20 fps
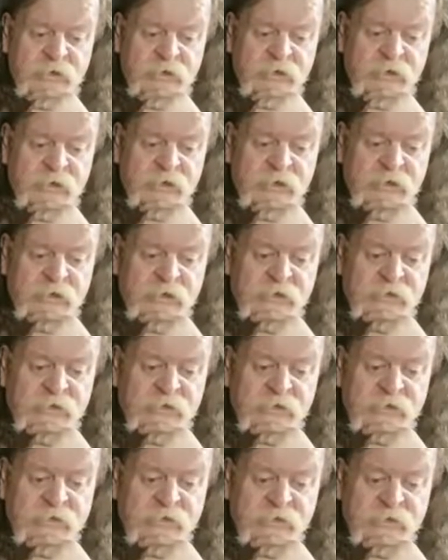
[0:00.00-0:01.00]

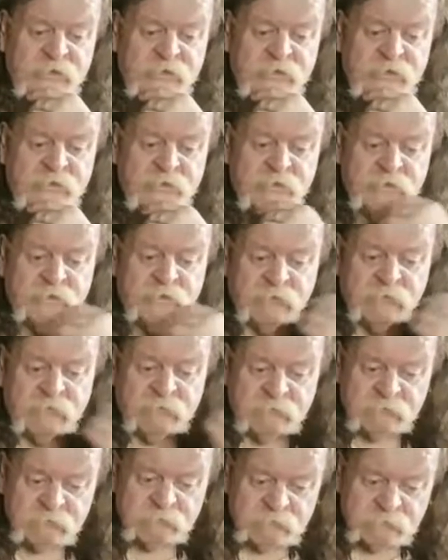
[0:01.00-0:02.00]
And uh,
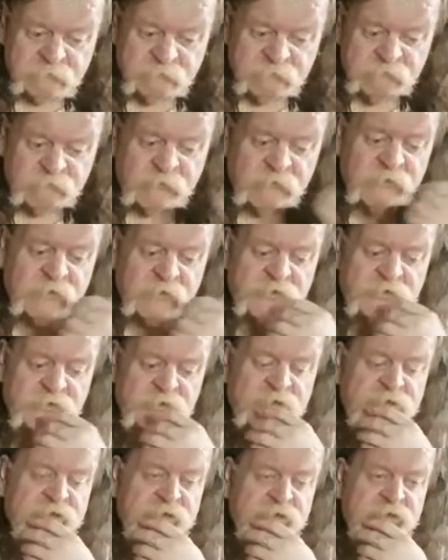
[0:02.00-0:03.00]
very
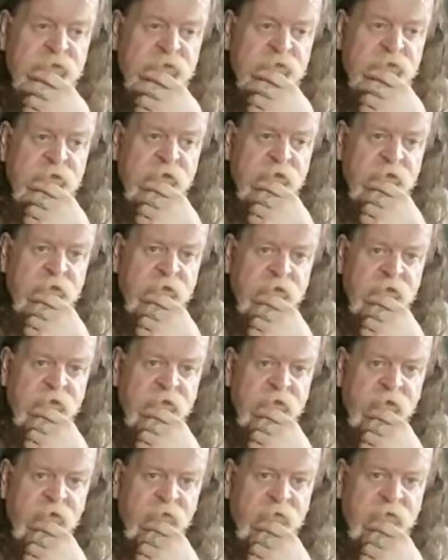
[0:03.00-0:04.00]
interesting uh,
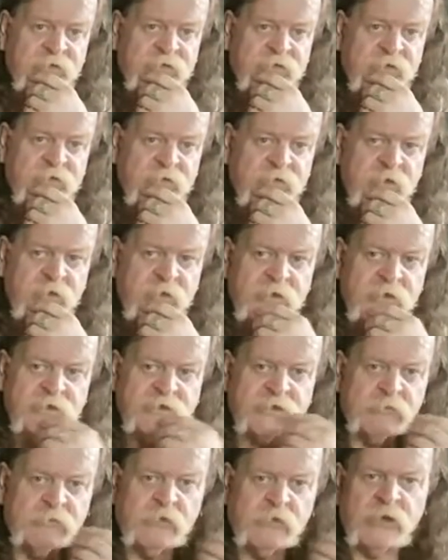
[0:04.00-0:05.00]
character,
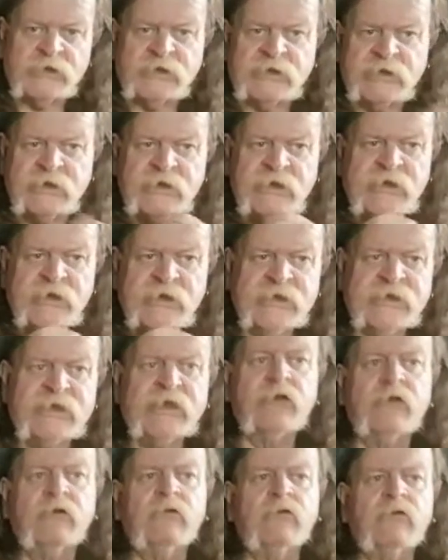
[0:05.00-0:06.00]
surprisingly
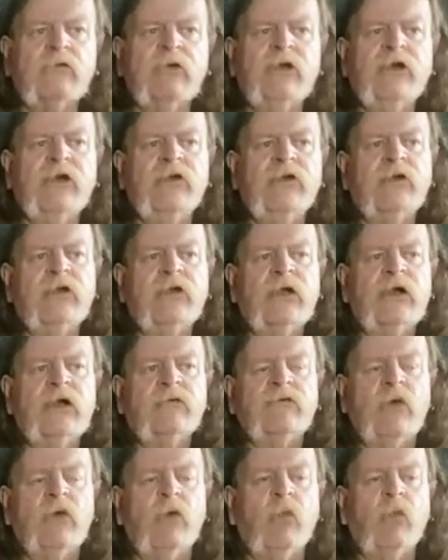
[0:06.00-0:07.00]
little written on her. I've
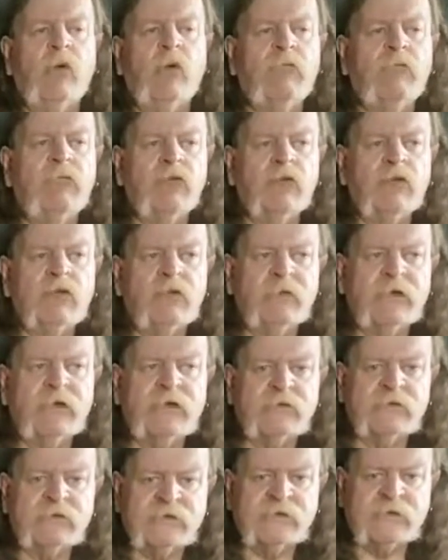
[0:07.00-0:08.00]
got one book
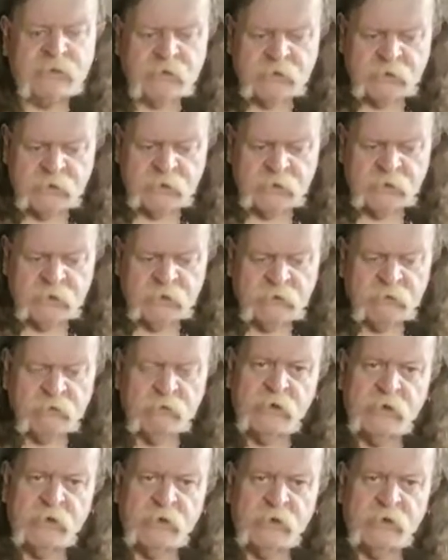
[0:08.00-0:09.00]
about her,
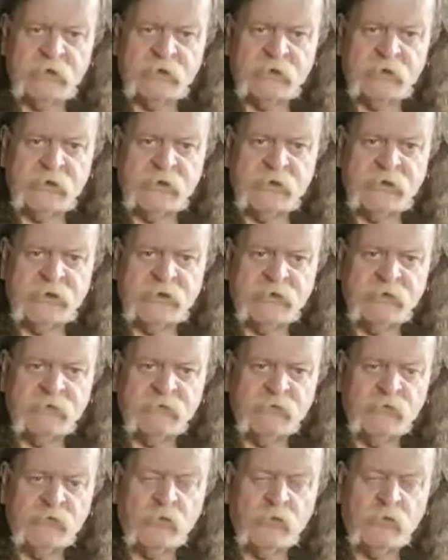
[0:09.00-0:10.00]
uh, The Lady Who
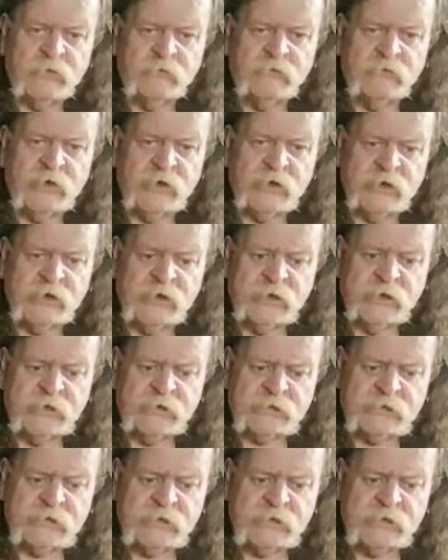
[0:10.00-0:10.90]
Fought the Vikings.